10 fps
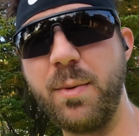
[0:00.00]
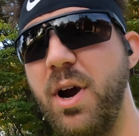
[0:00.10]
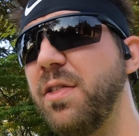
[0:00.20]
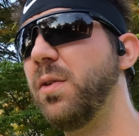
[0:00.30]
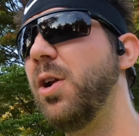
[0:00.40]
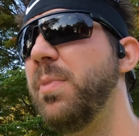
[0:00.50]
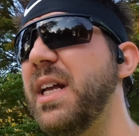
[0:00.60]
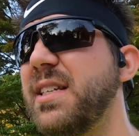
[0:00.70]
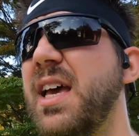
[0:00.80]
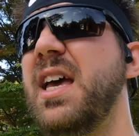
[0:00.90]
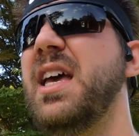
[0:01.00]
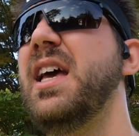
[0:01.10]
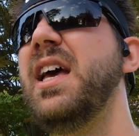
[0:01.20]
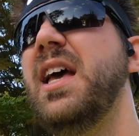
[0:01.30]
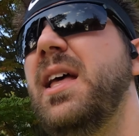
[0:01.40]
my breath a little bit
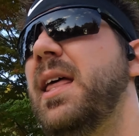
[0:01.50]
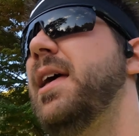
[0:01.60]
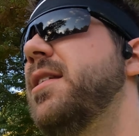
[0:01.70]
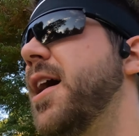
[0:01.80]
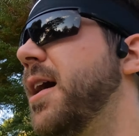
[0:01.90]
and